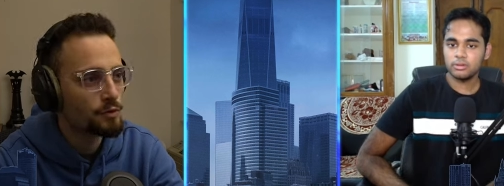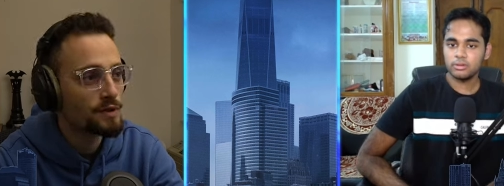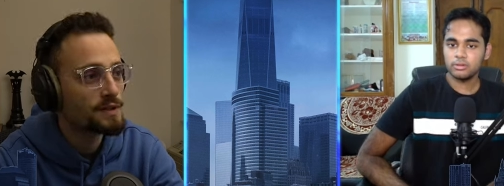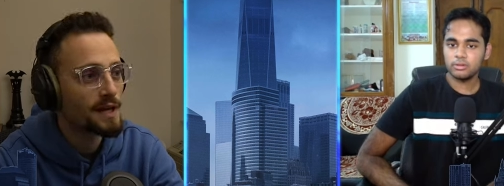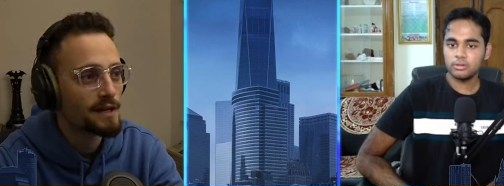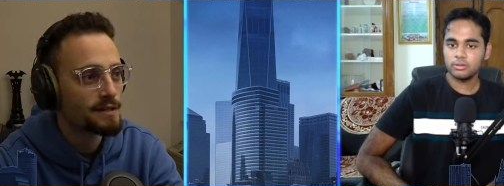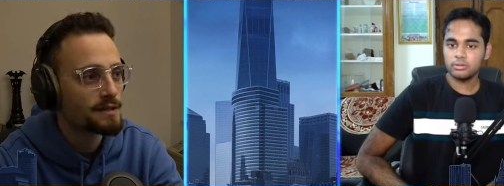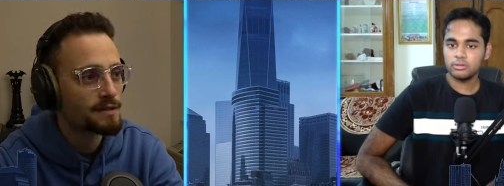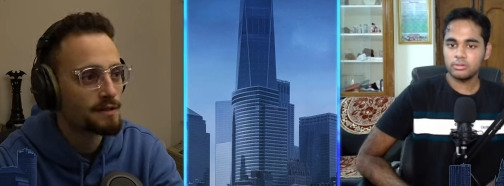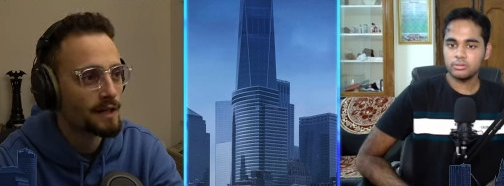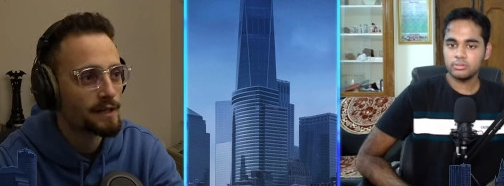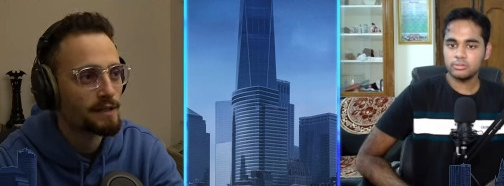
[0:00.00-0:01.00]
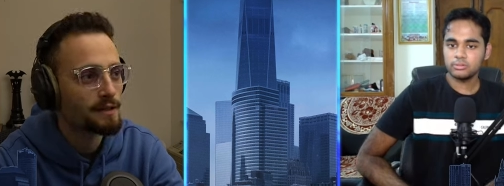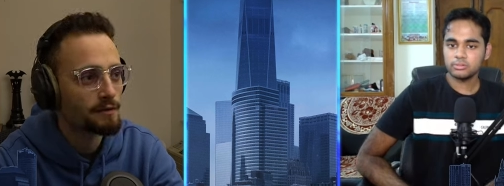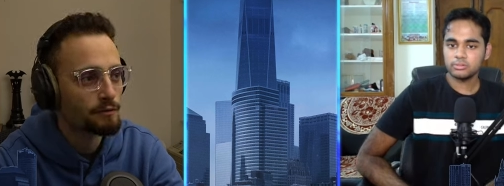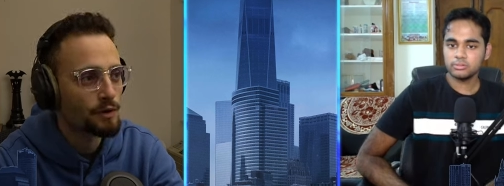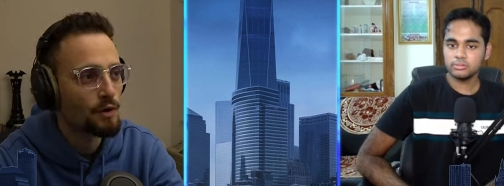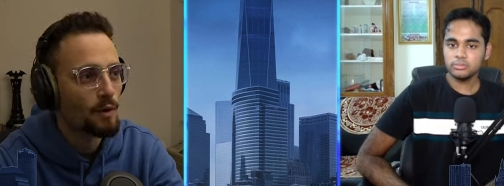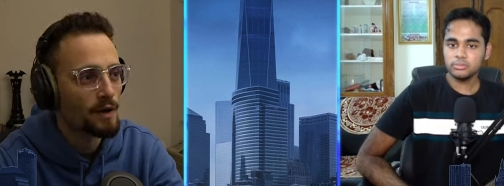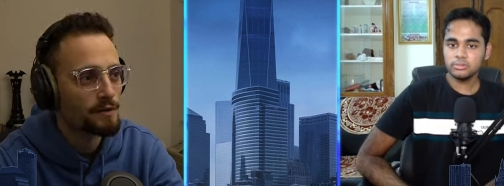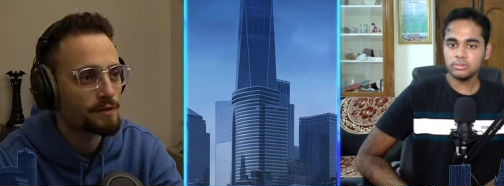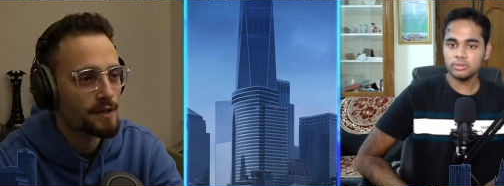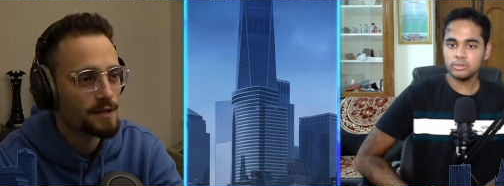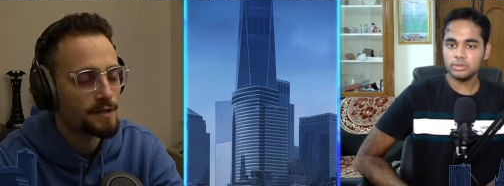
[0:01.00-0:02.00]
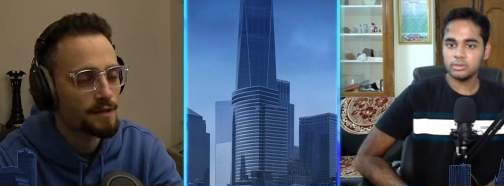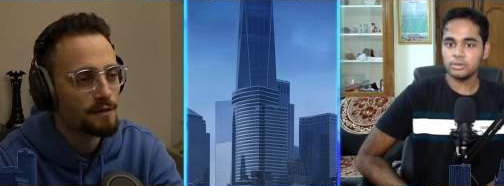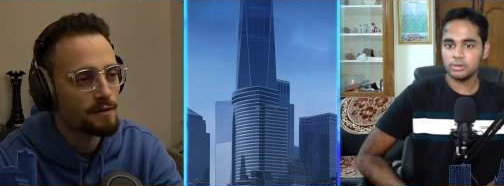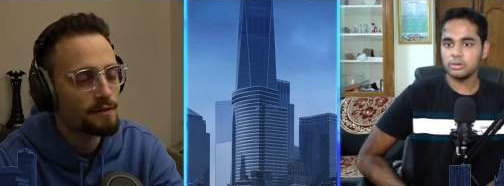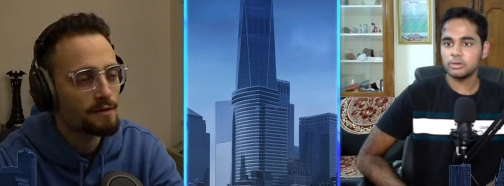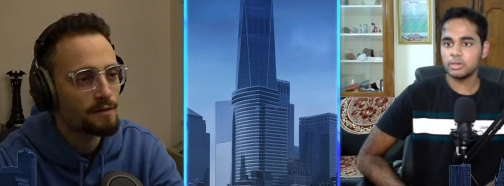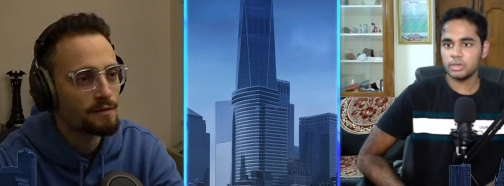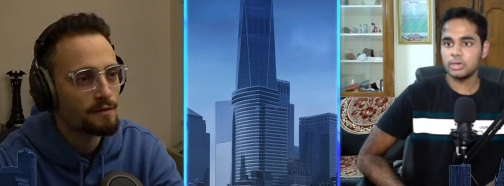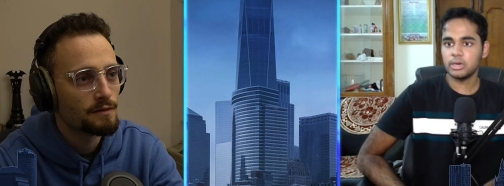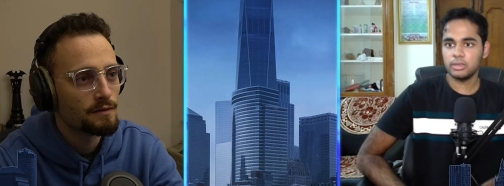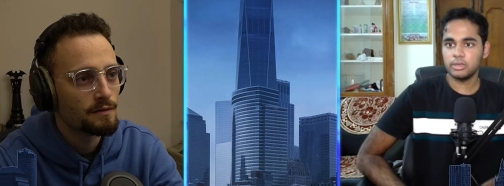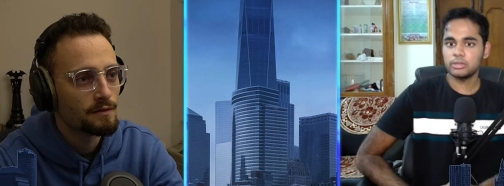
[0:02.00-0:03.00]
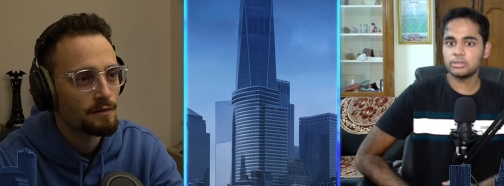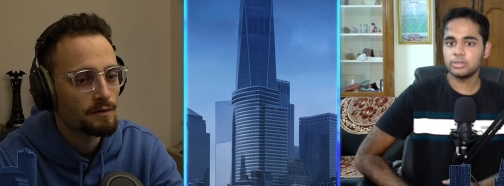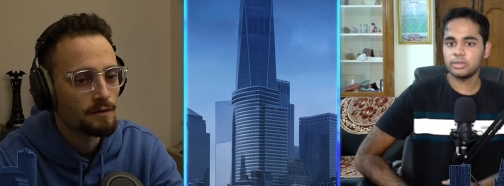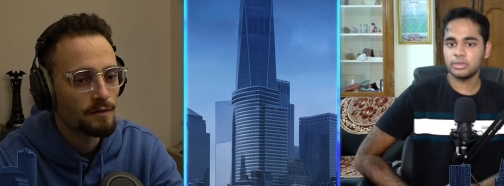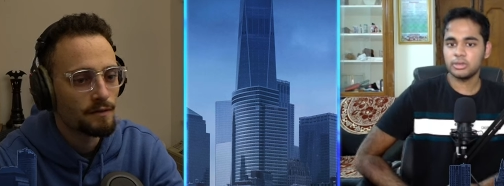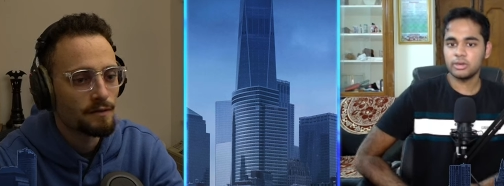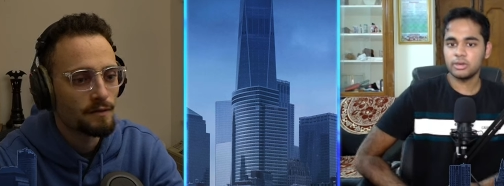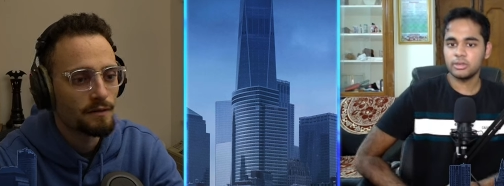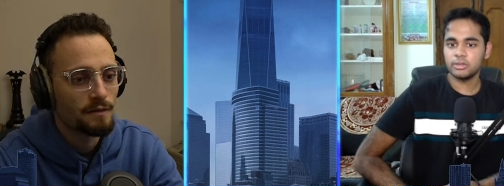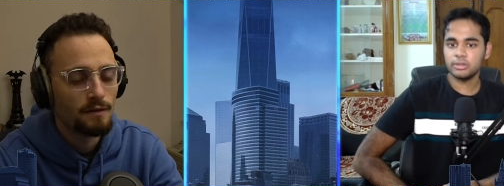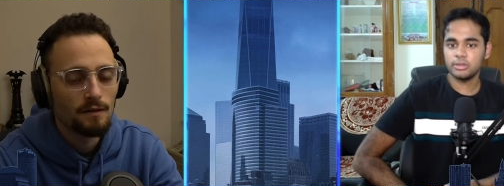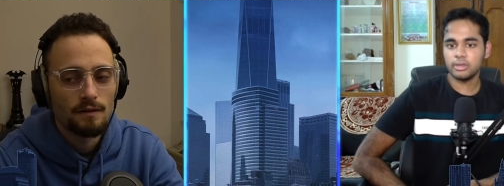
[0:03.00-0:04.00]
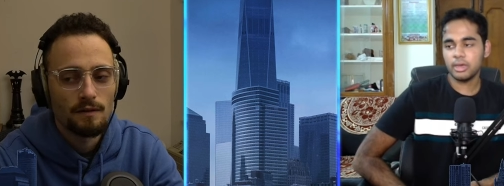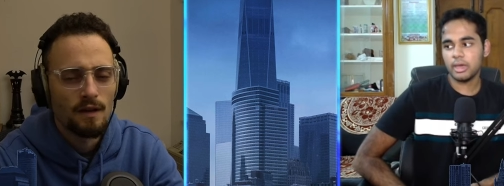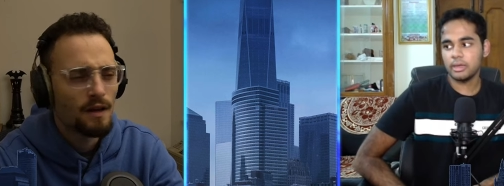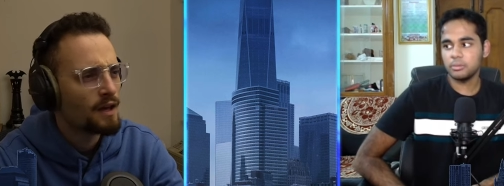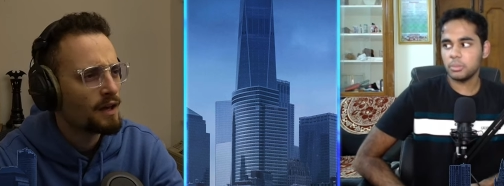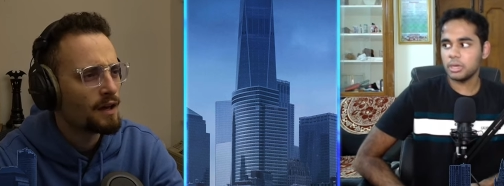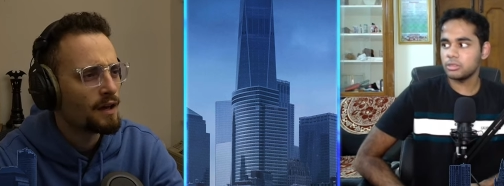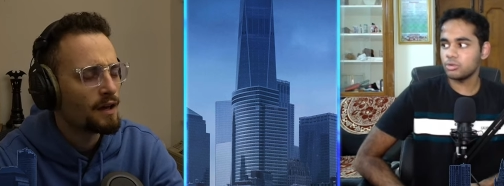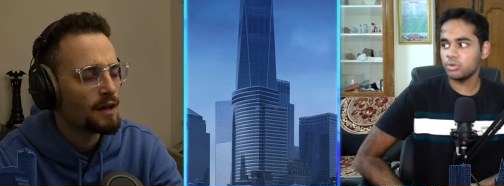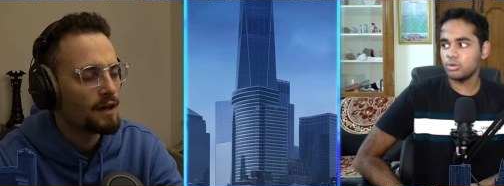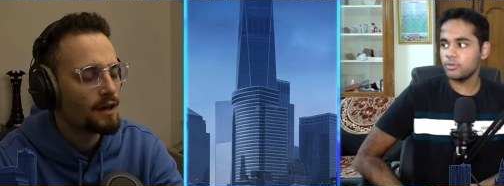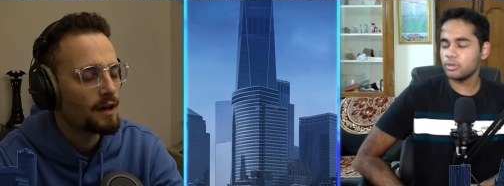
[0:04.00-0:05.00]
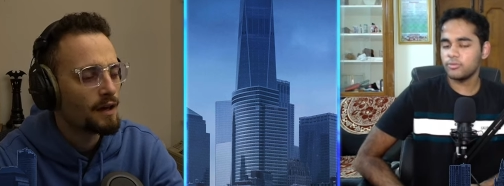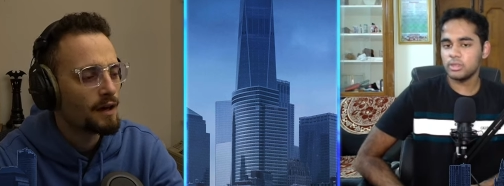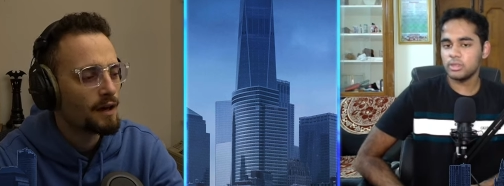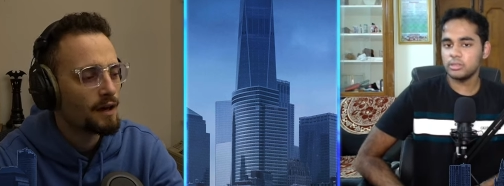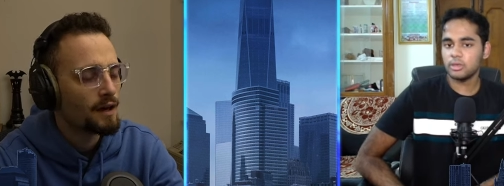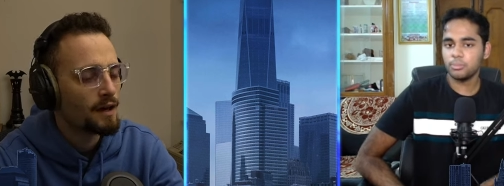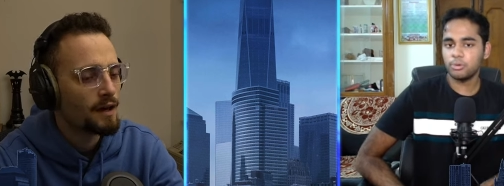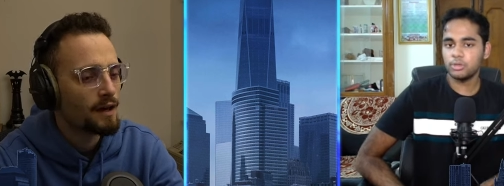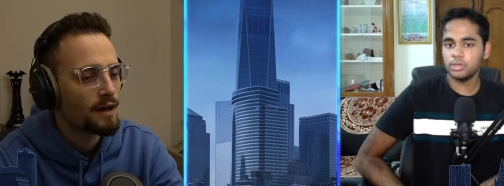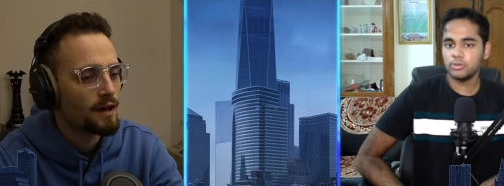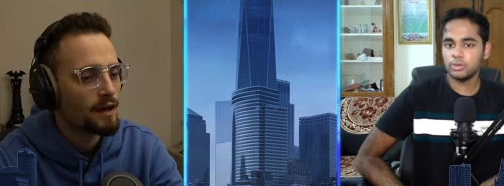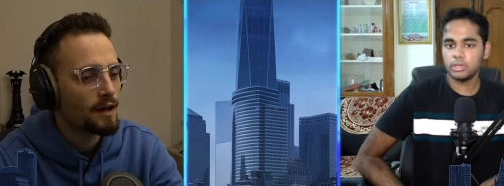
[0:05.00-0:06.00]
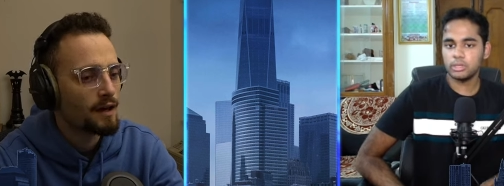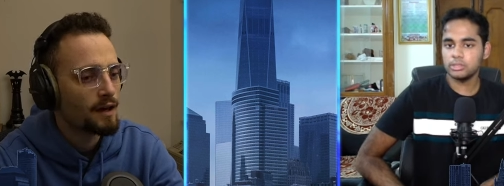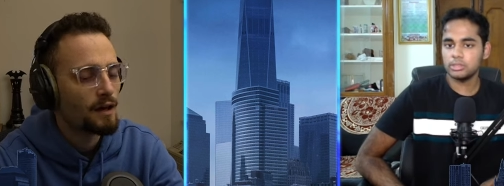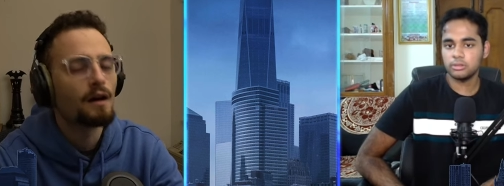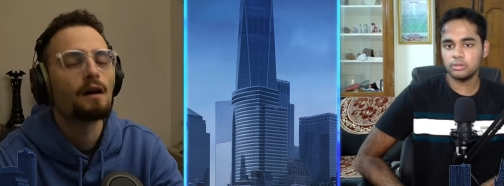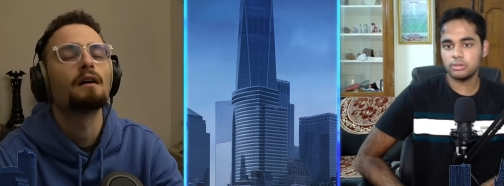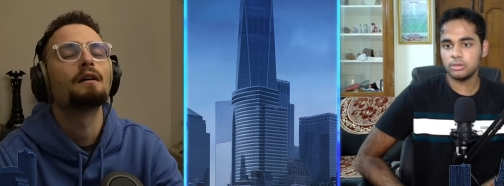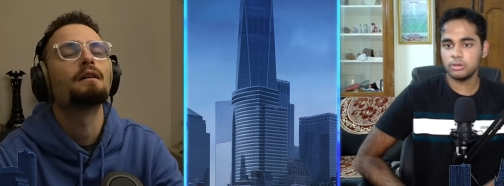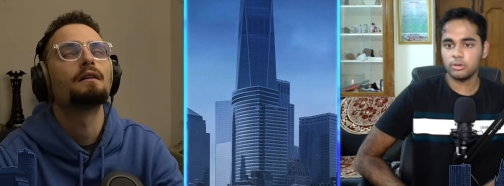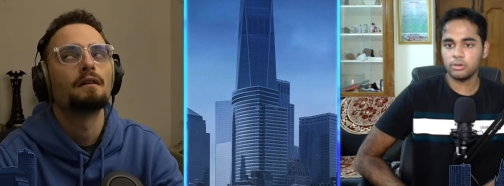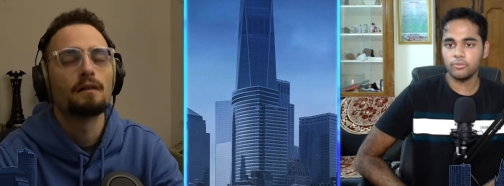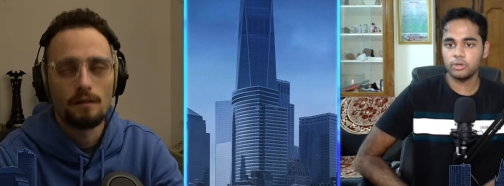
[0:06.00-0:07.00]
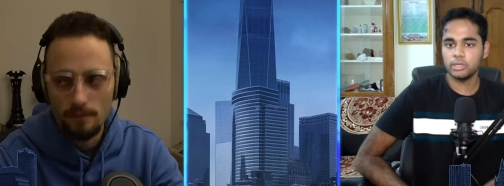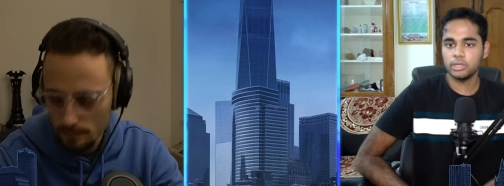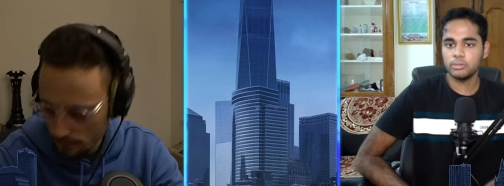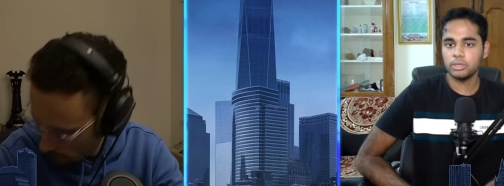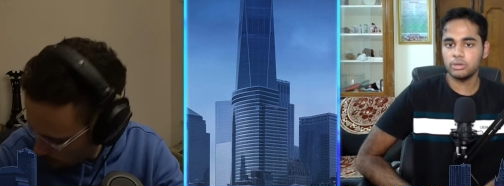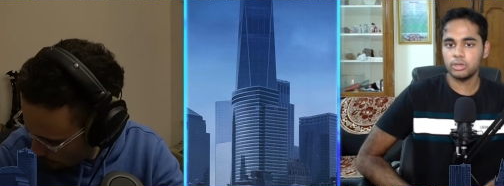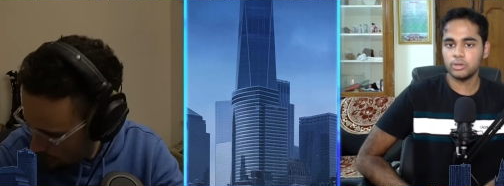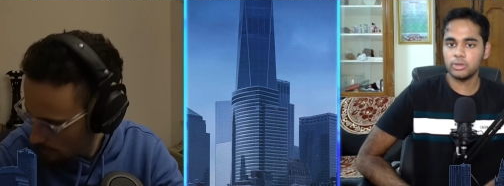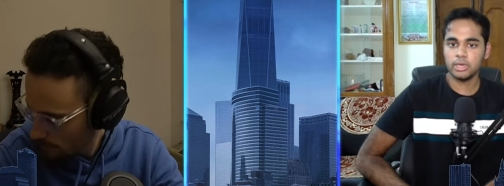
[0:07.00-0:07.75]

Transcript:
Speaker 1: the tests, like the required testing. it. Yeah
Speaker 2: and my school was very supportive. They just uh, wanted me to give the